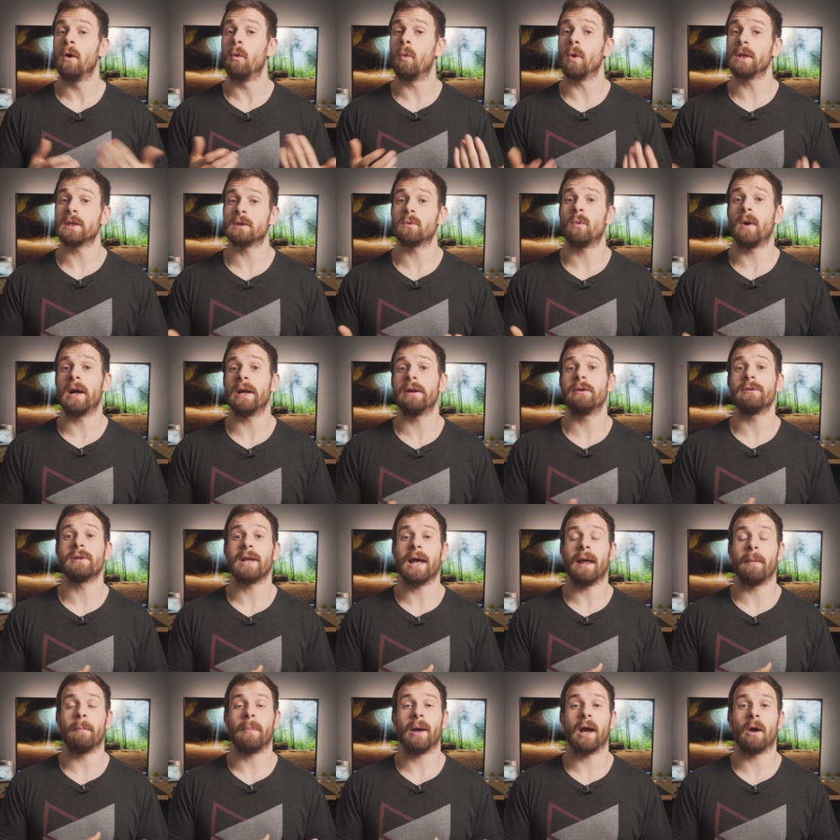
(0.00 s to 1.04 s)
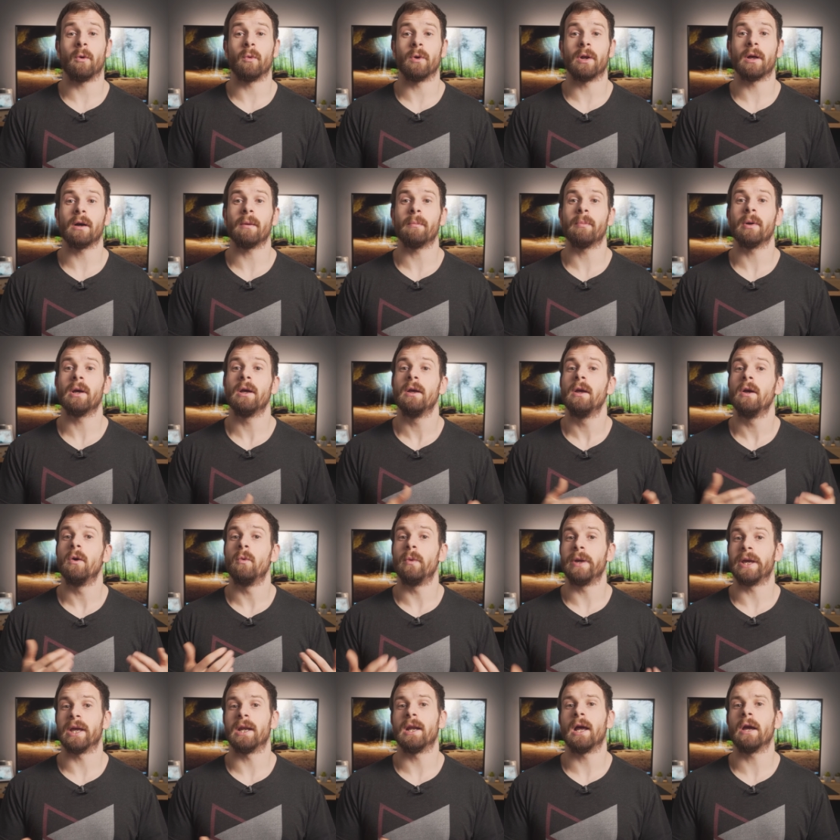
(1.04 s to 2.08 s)
Once wired and powered up,
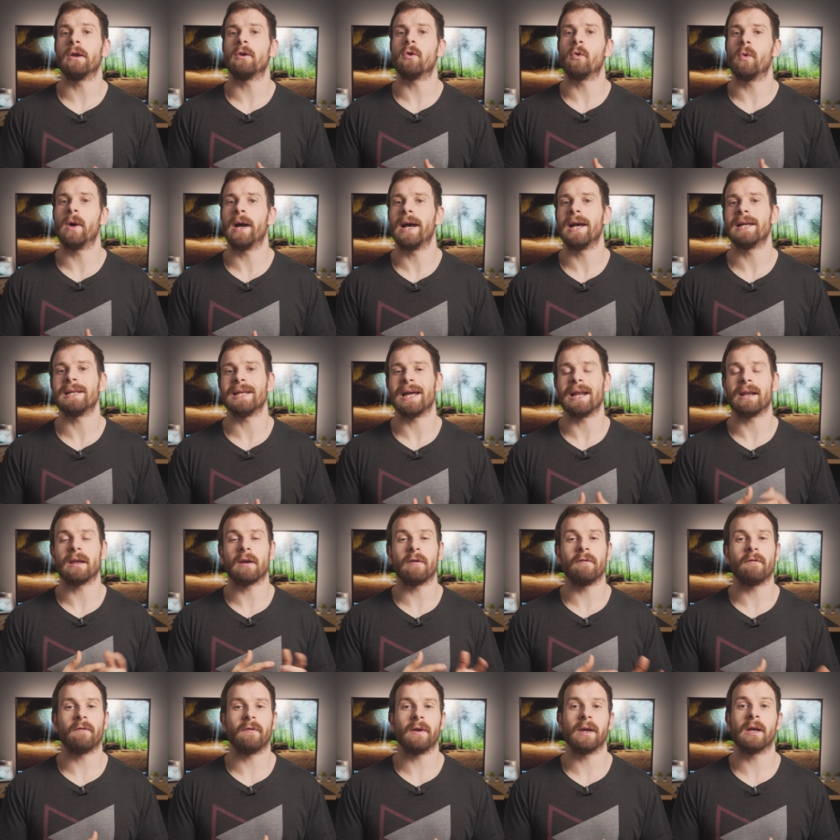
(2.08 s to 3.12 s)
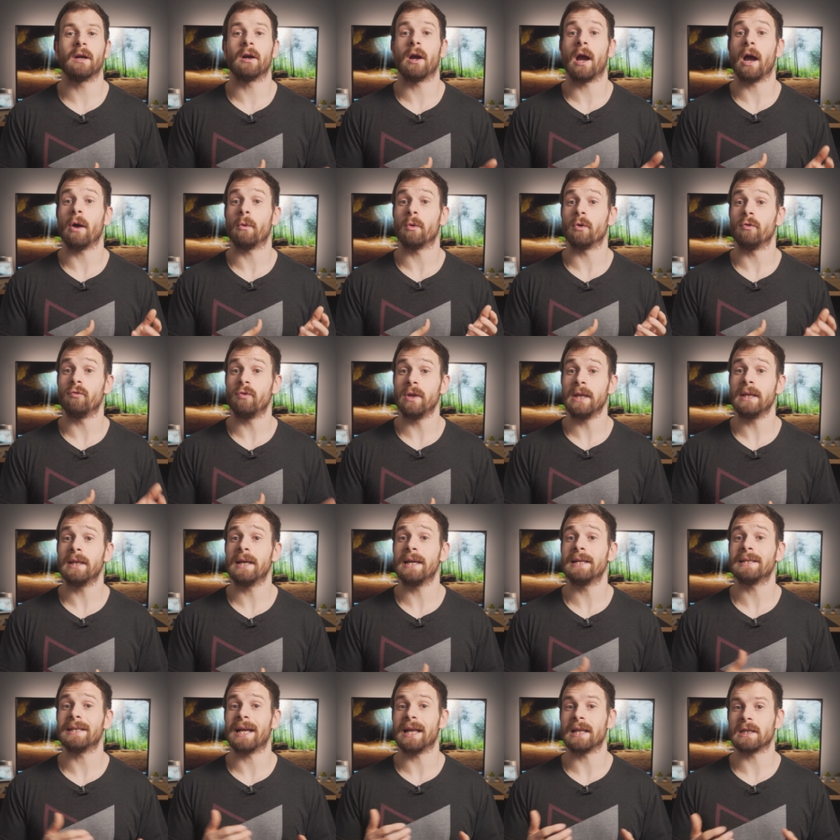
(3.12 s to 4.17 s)
we can now go ahead and configure our
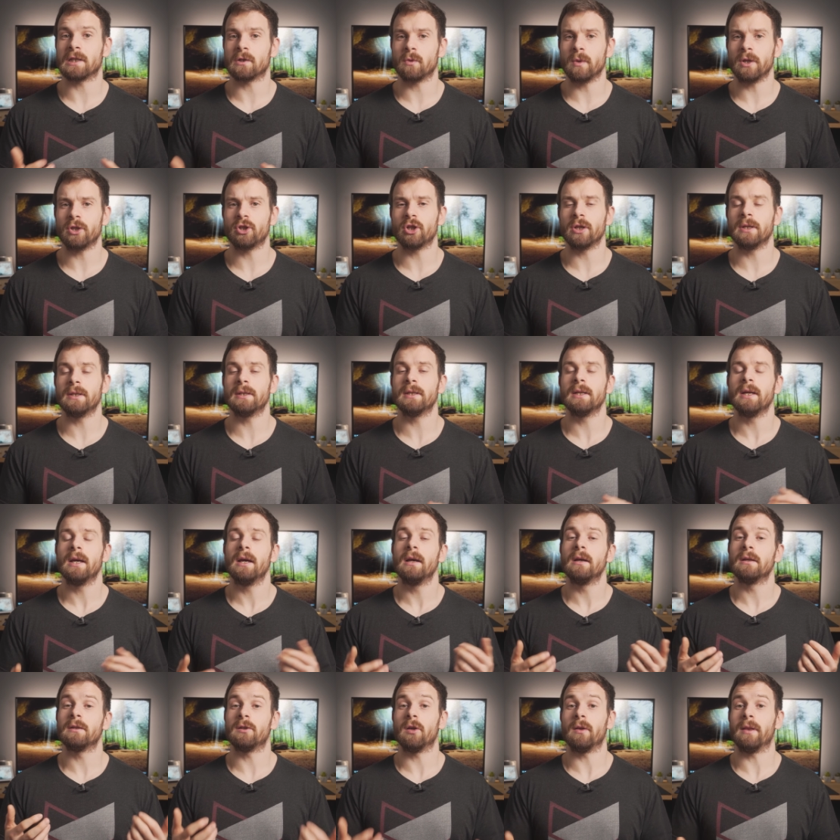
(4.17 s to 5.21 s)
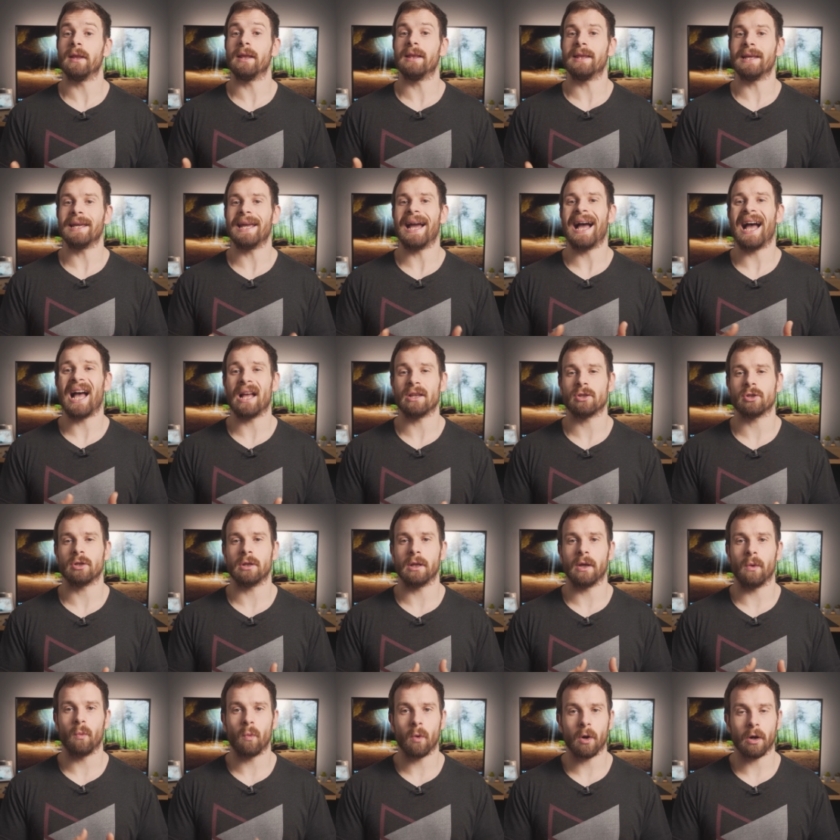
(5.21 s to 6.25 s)
relays and switches so that they
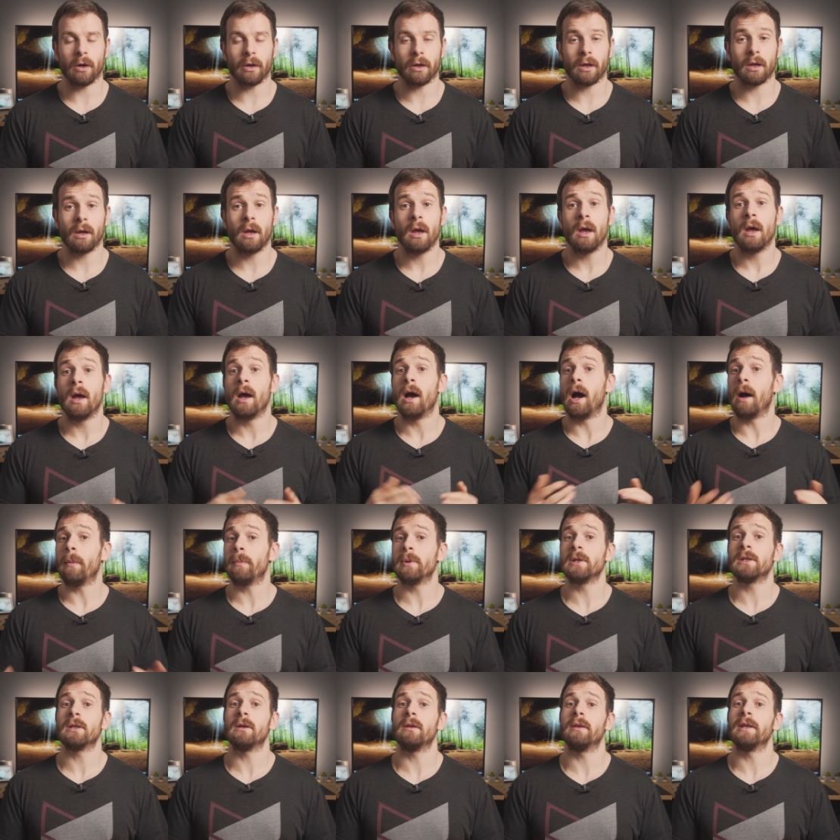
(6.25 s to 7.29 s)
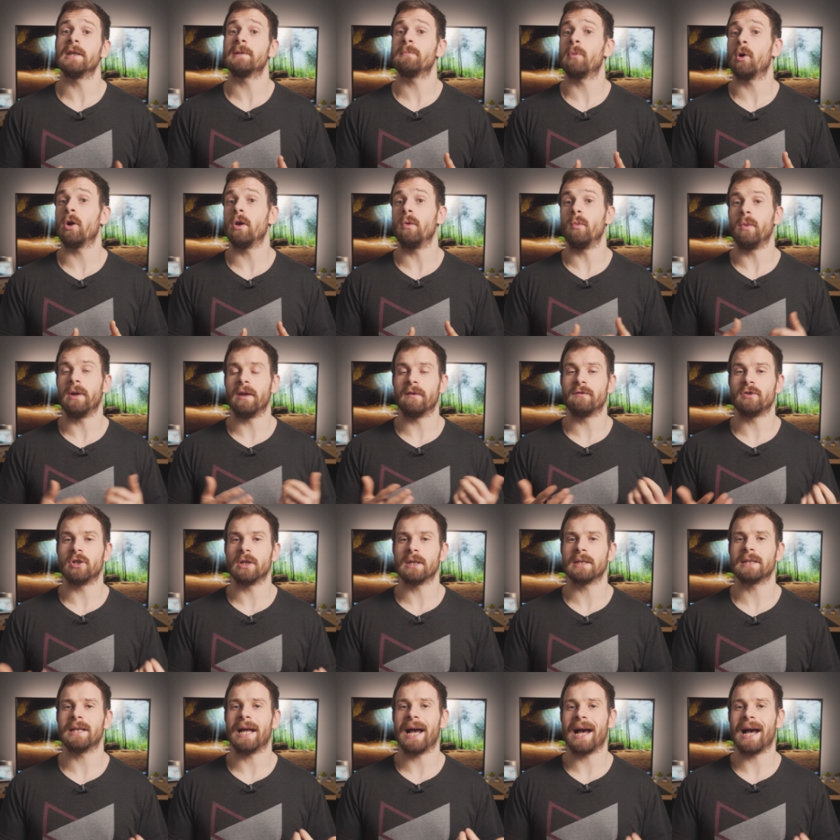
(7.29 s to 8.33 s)
actually work. Up until this point, we have
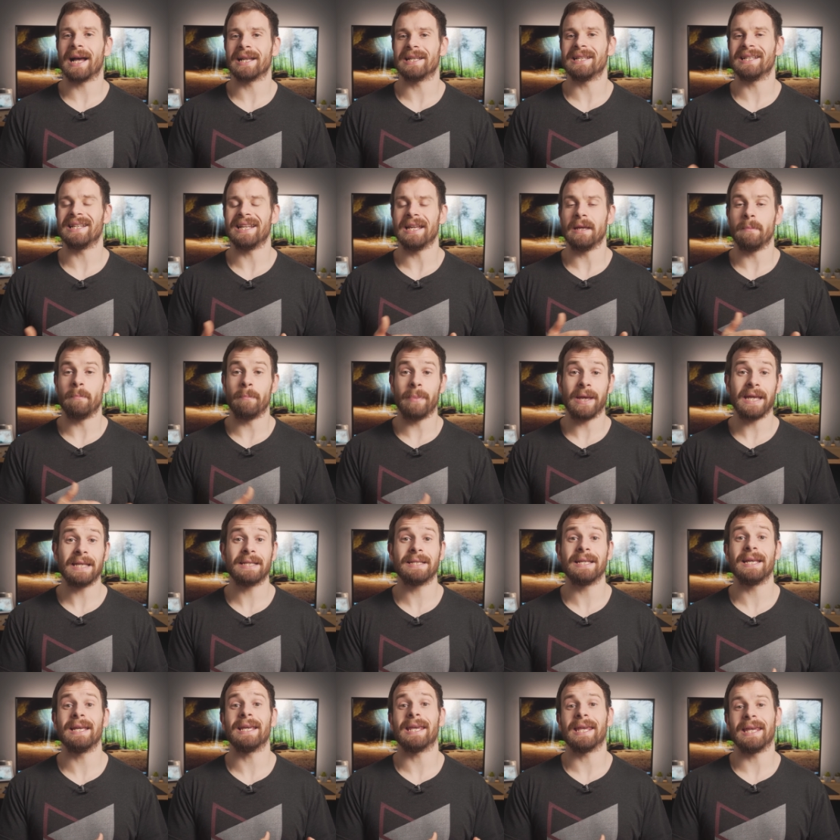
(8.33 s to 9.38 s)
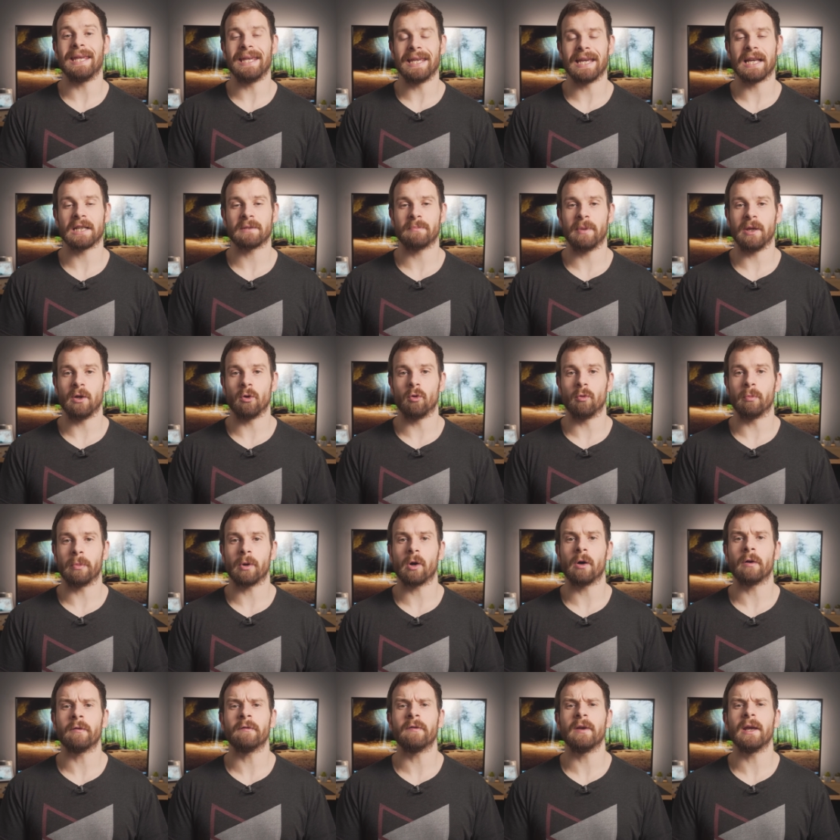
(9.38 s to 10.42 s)
just added a basic ESP home
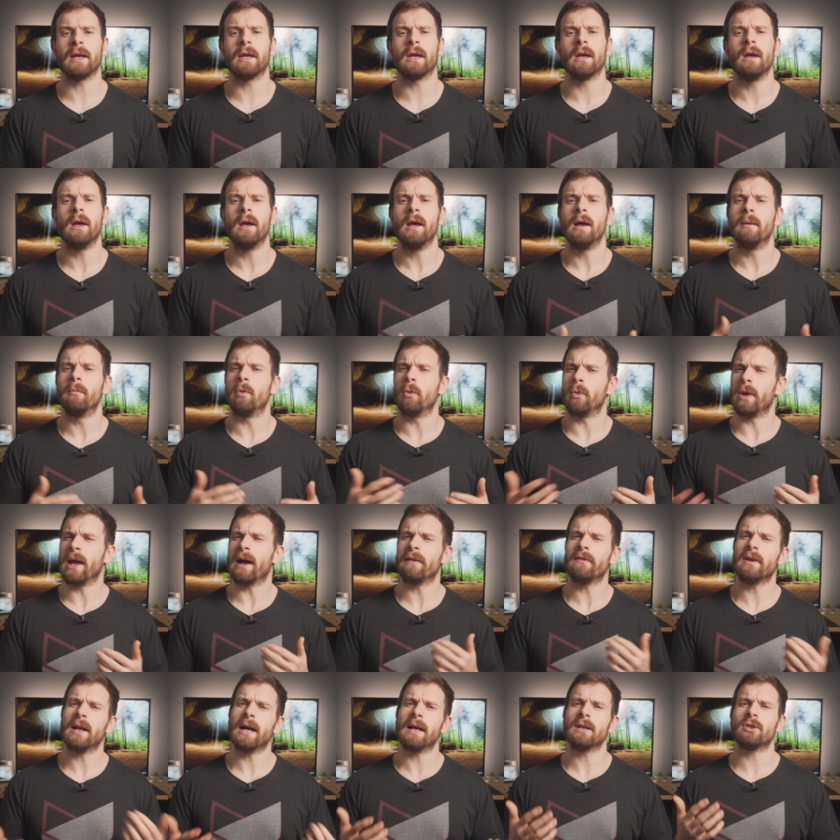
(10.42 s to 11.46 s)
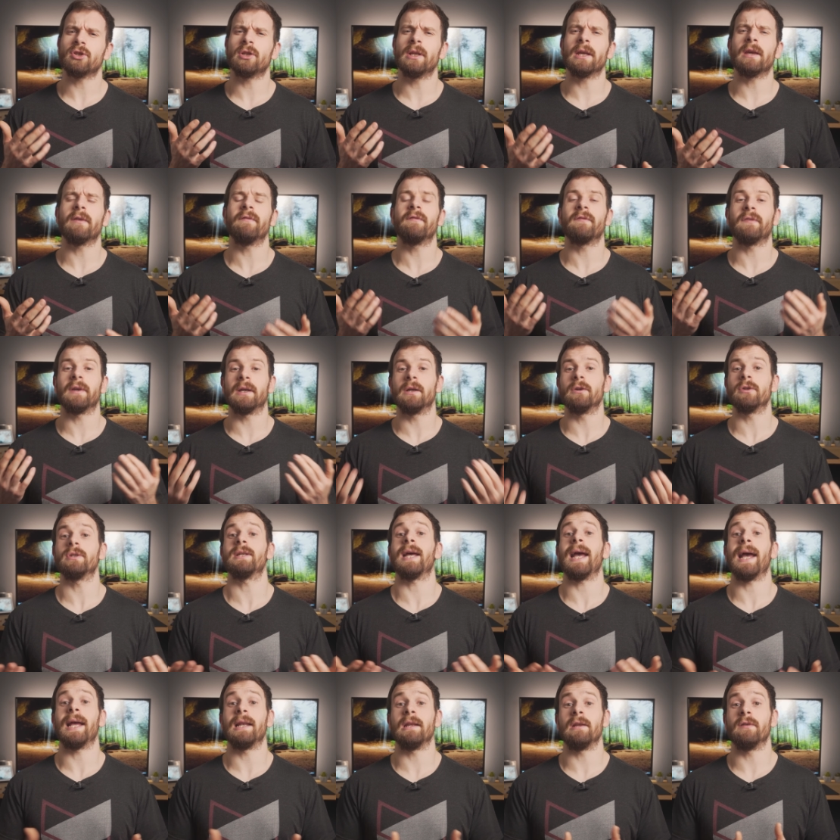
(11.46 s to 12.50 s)
config, but we haven't actually configured
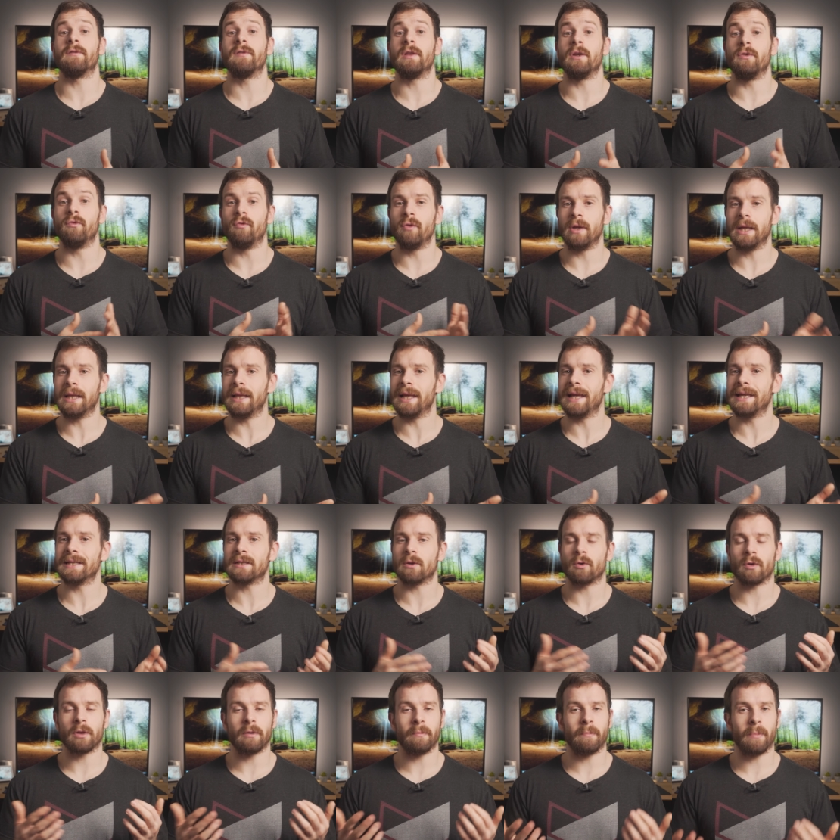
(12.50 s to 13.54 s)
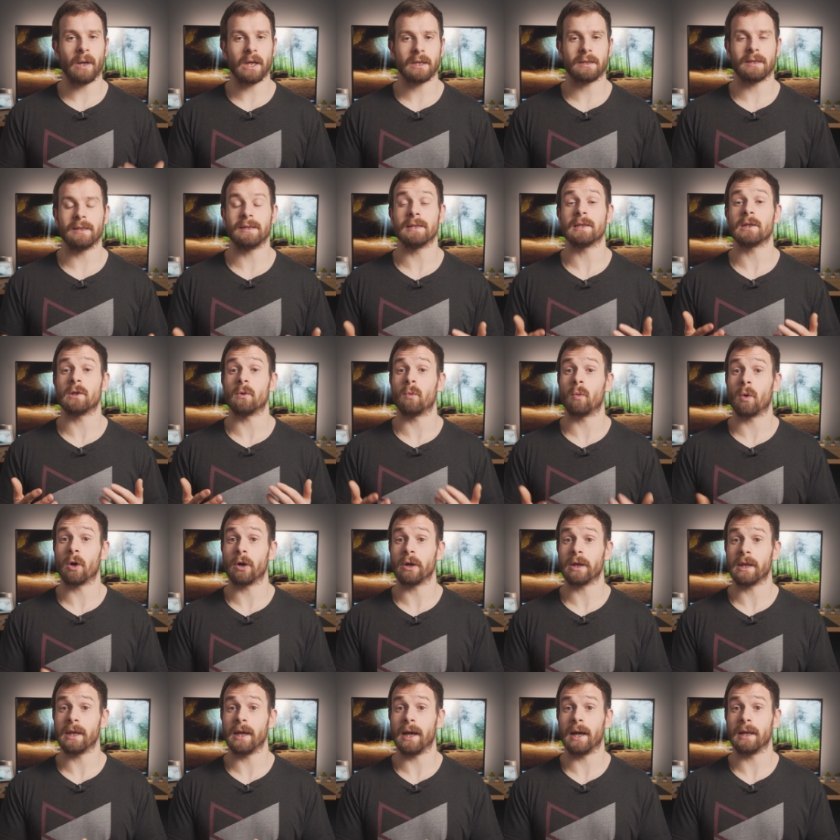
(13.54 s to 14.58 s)
any of the relays or the buttons to
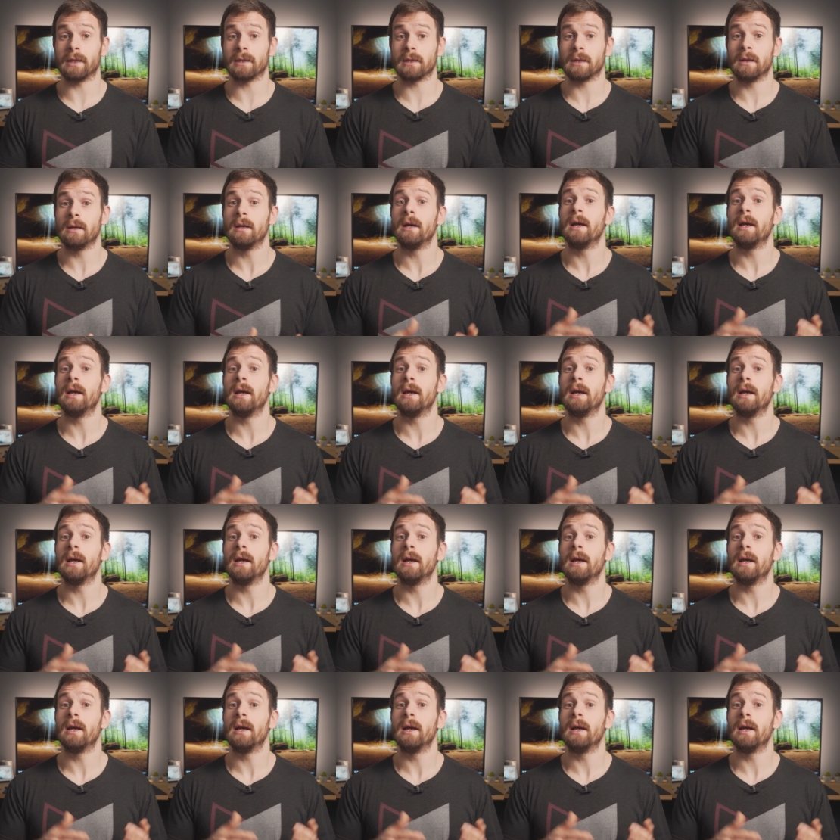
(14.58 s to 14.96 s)
work yet.